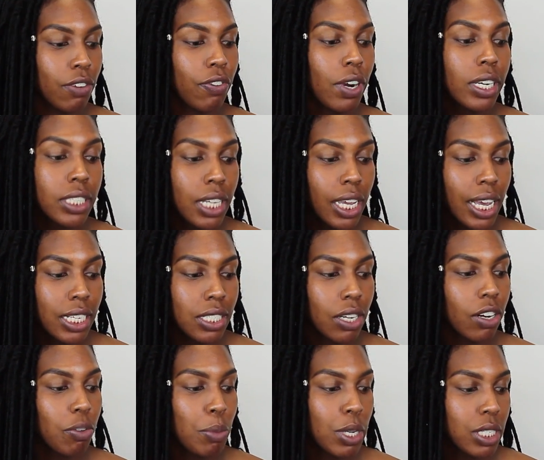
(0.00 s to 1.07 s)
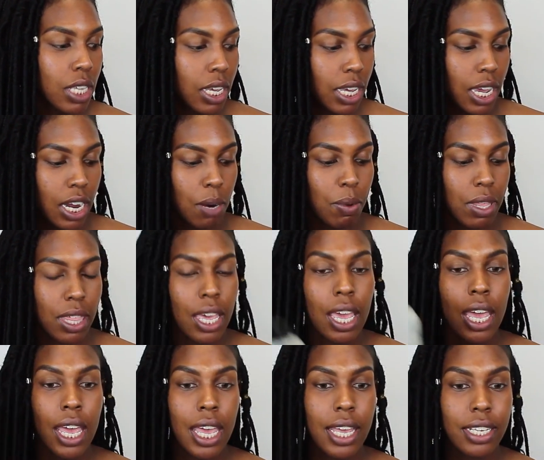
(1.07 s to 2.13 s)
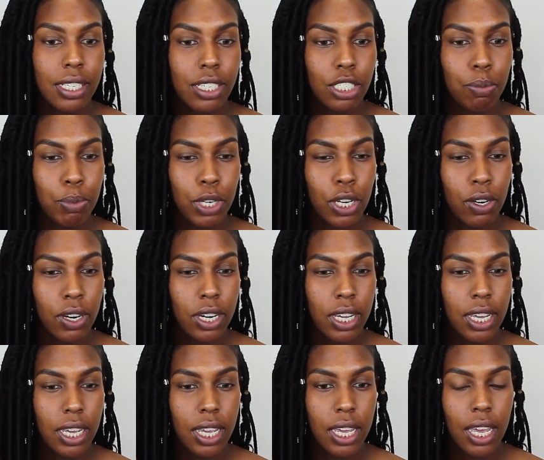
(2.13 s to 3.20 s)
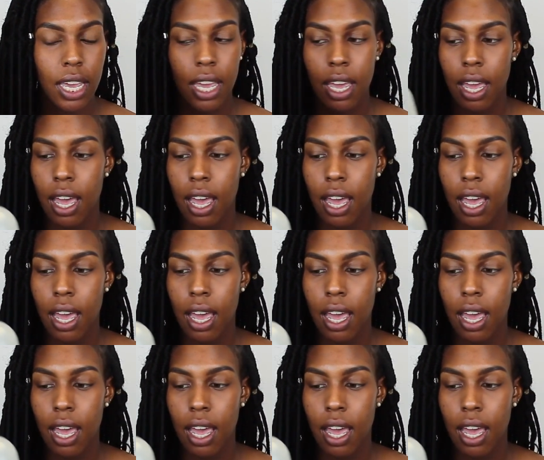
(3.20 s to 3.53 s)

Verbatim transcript: the first thing I start off my skincare with is this Purity